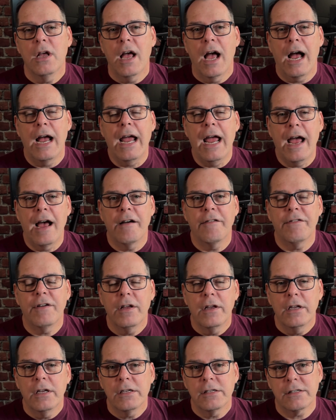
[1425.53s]
I have
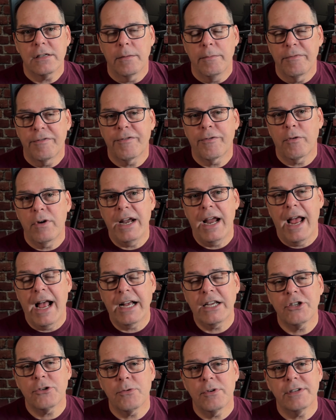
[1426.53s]
some free
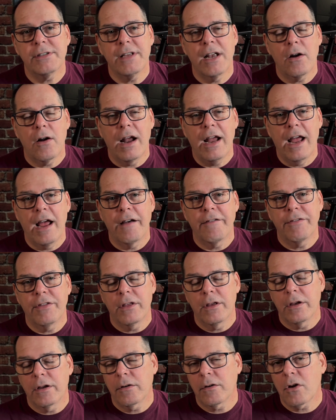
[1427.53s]
extras there. I have
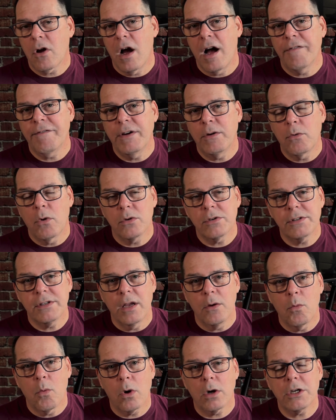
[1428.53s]
the coffee
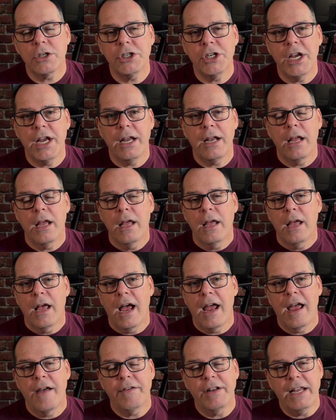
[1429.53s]
roasting worksheet.
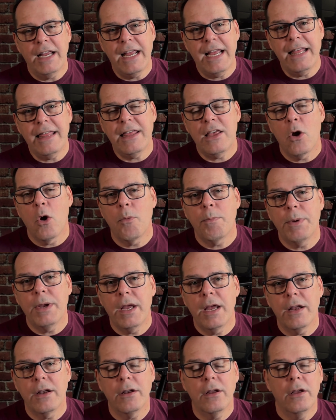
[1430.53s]
I have an
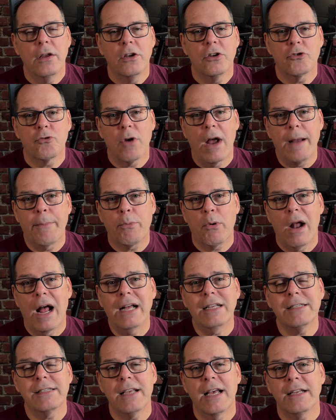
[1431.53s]
Ethiopian dry
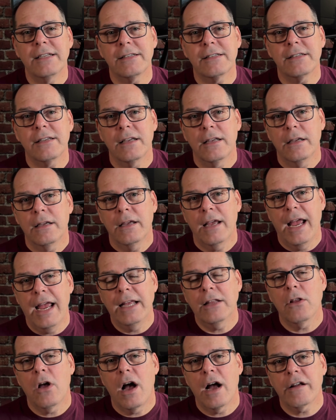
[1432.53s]
process
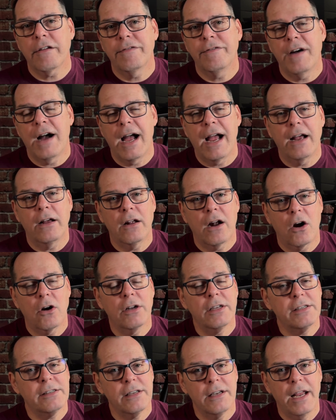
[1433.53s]
A-log file,
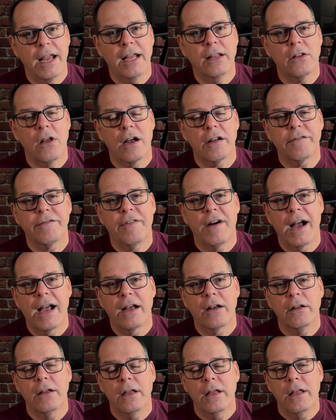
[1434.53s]
artisan A-log
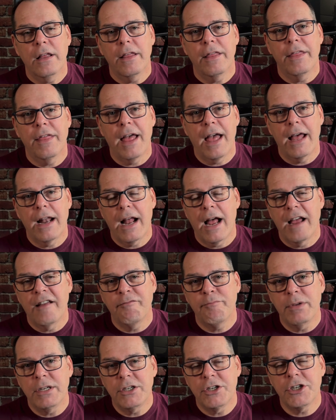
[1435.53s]
file that
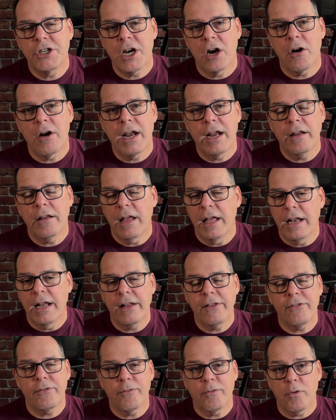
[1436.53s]
I've been sharing, and
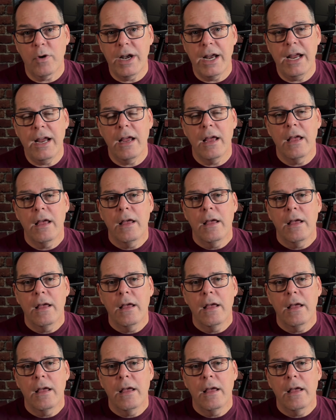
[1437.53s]
it's free.